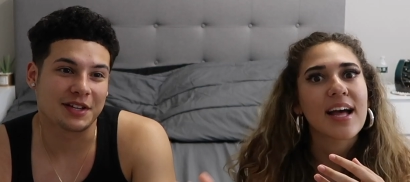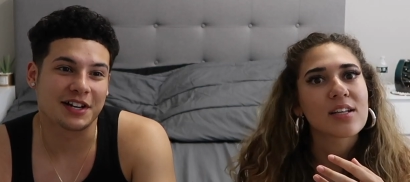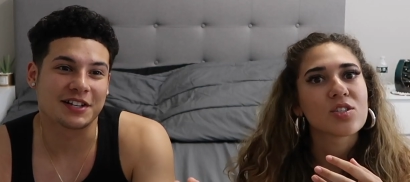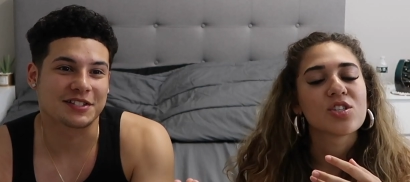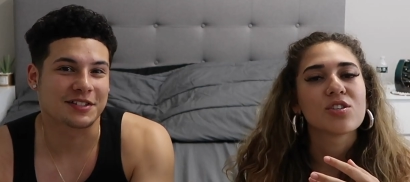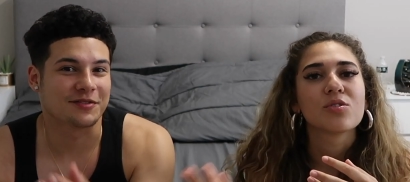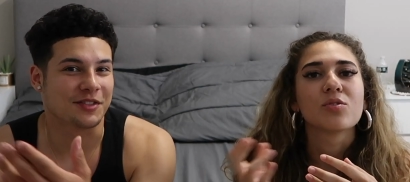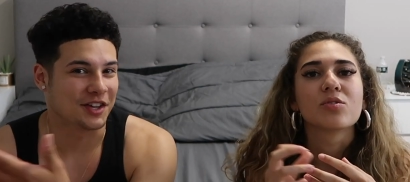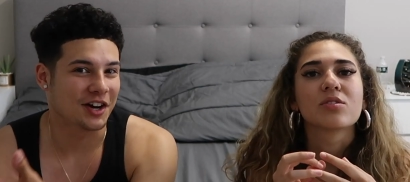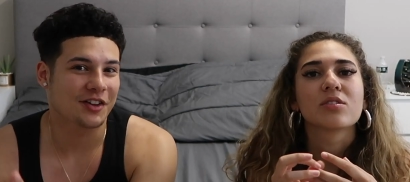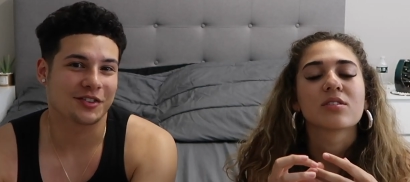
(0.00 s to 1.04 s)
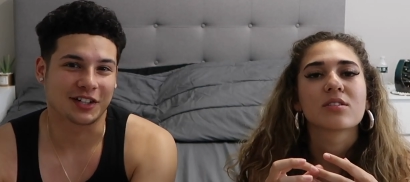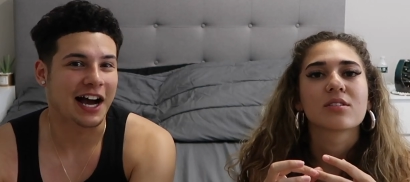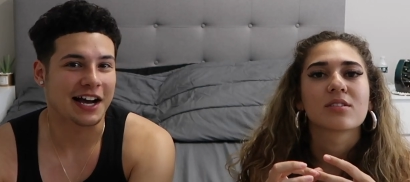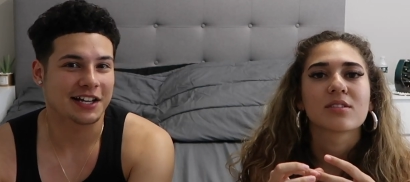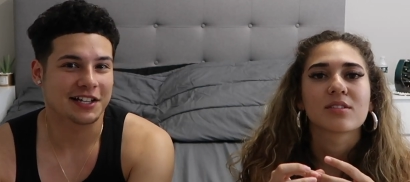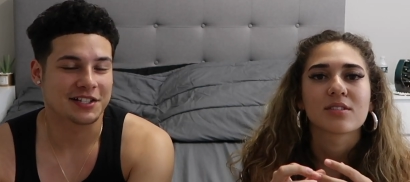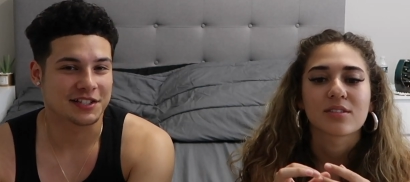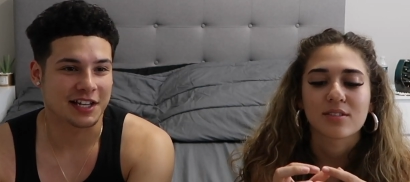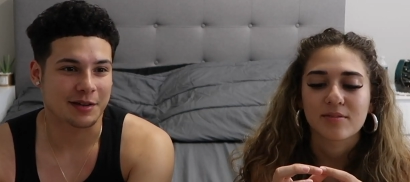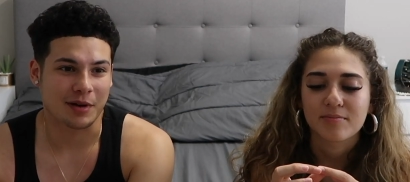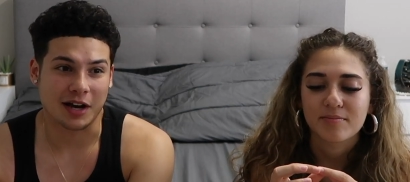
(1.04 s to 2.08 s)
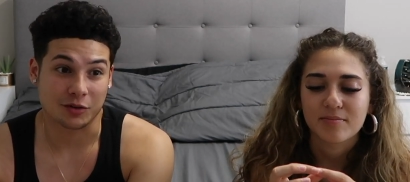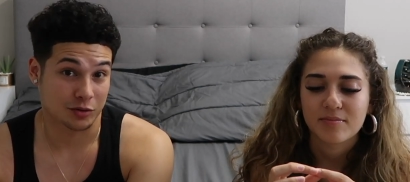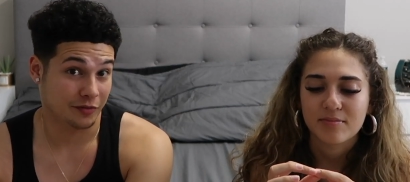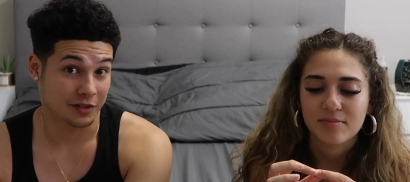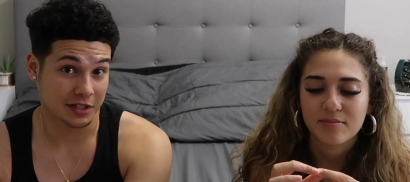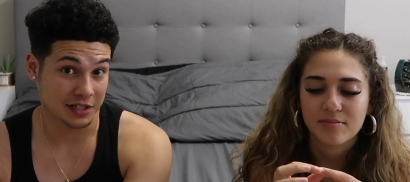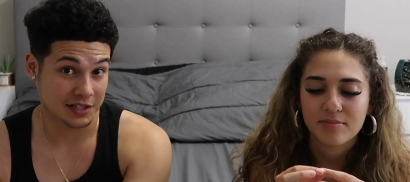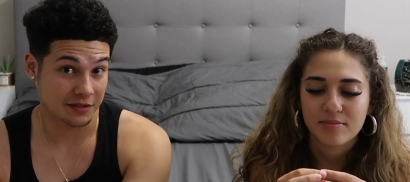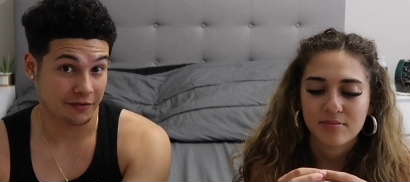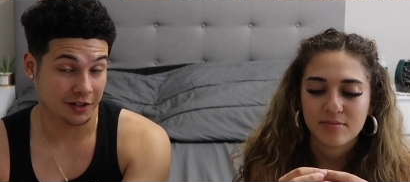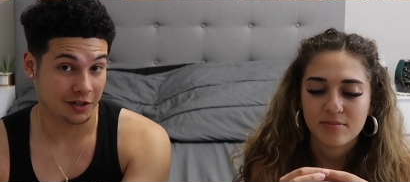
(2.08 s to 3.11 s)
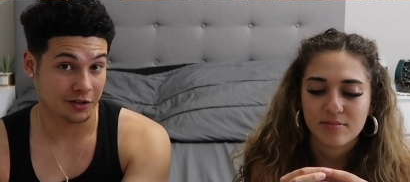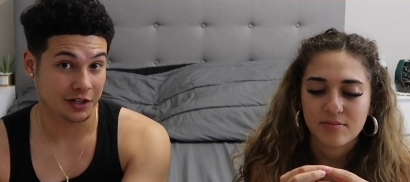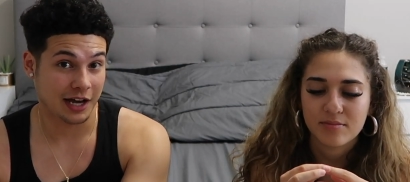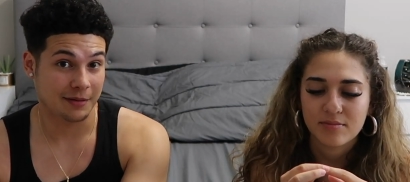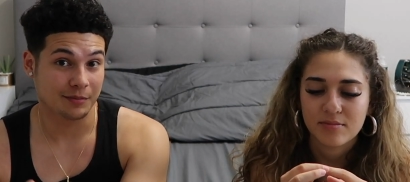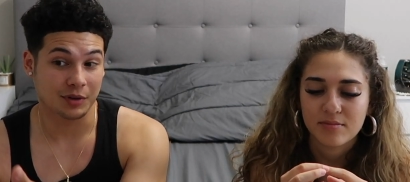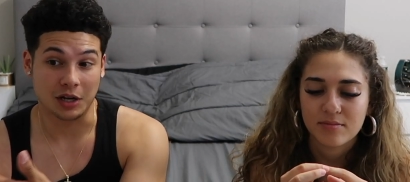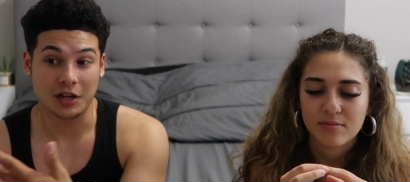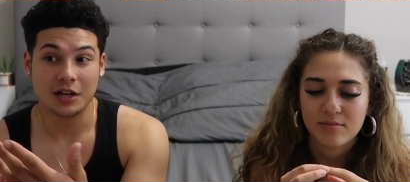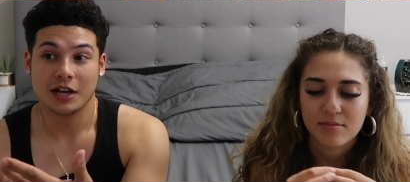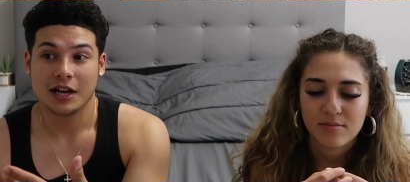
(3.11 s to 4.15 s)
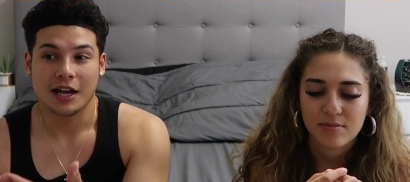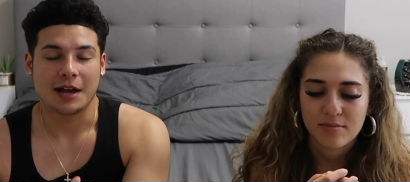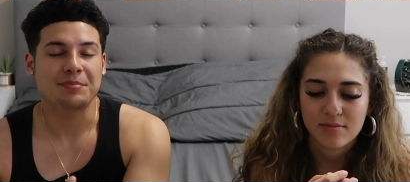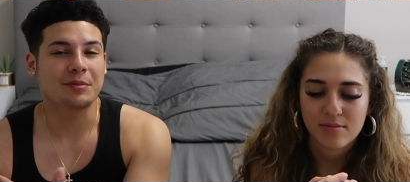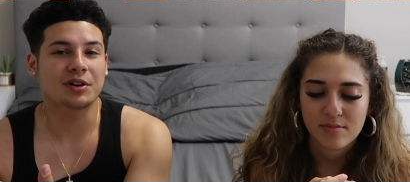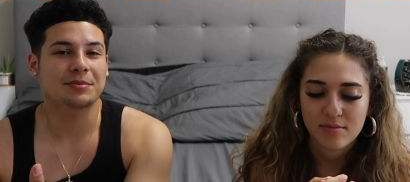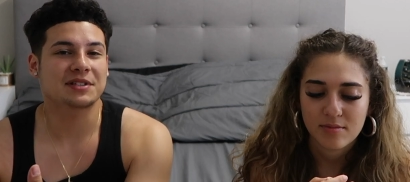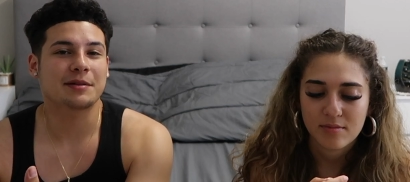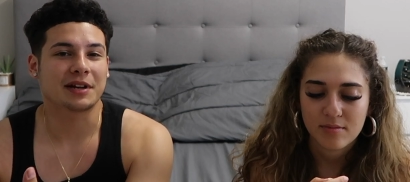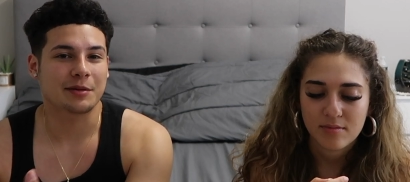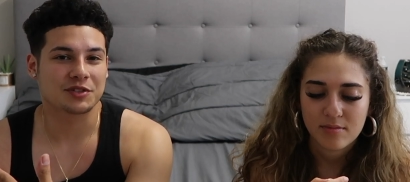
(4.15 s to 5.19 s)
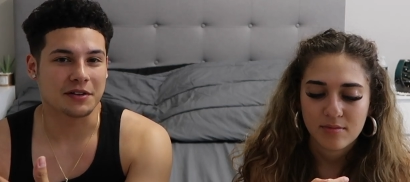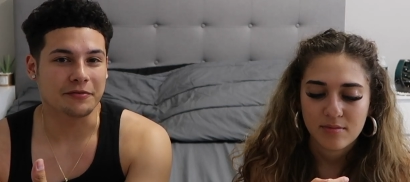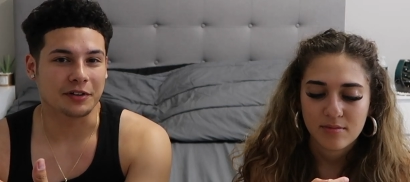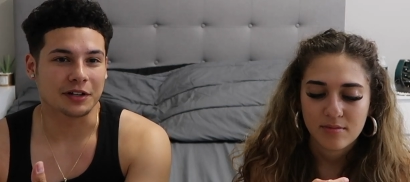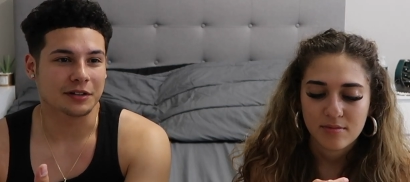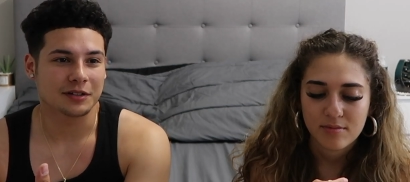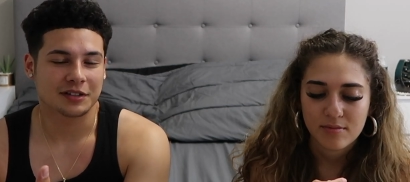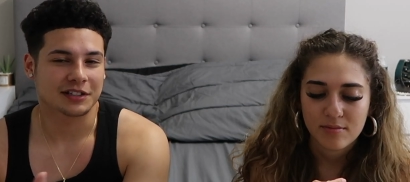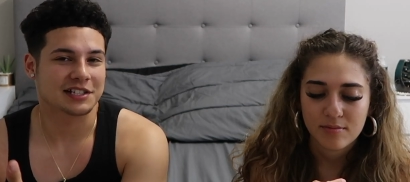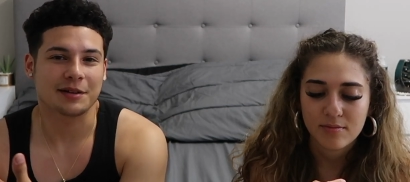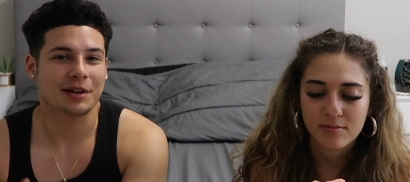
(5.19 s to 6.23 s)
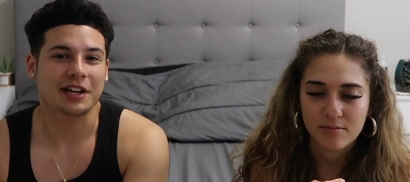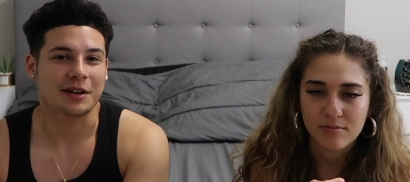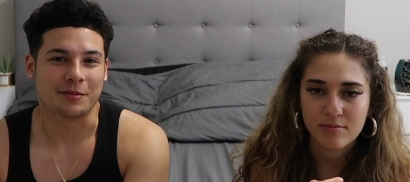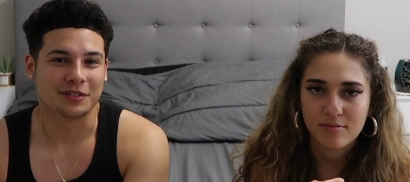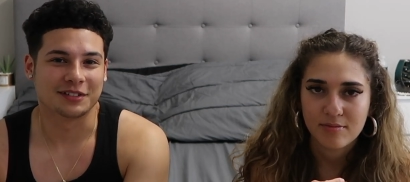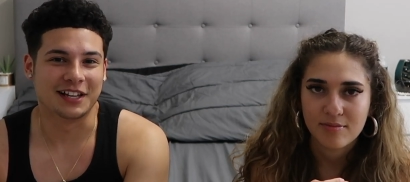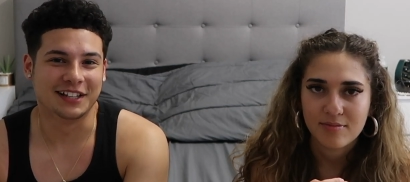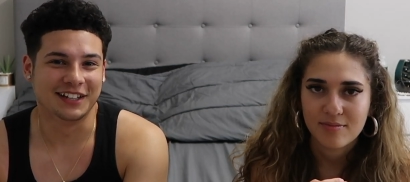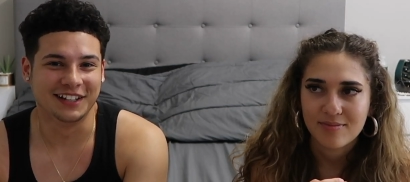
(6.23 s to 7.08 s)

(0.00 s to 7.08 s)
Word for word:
Speaker 1: because of the other guy his name i don't know if it is infinite or not but people kept saying my name was infinite that's not mm -hmm. my name mm-hmm.